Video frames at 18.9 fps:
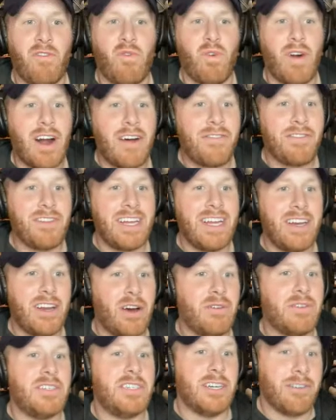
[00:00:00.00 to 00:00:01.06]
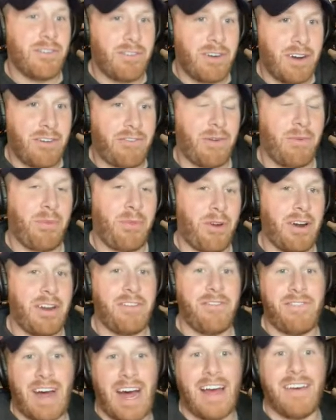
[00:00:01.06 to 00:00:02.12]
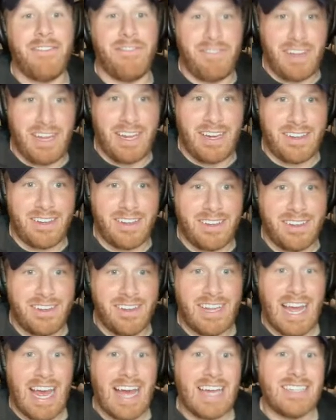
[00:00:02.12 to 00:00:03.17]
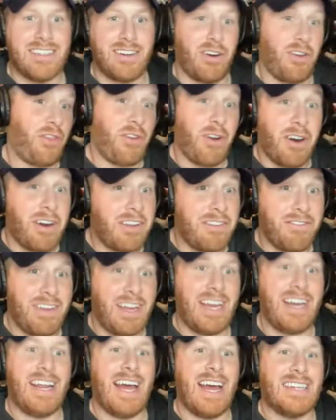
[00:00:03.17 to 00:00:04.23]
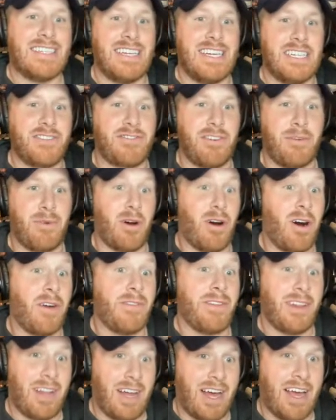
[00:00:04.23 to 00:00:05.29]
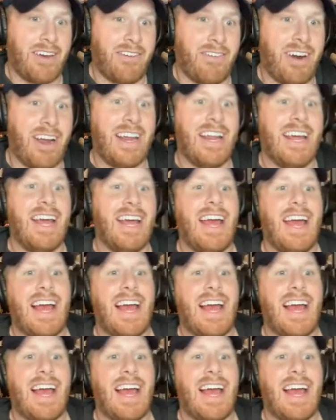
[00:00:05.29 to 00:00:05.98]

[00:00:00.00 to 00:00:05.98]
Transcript: roughly no different from 35 feet or 30 feet as he is from on the line, right?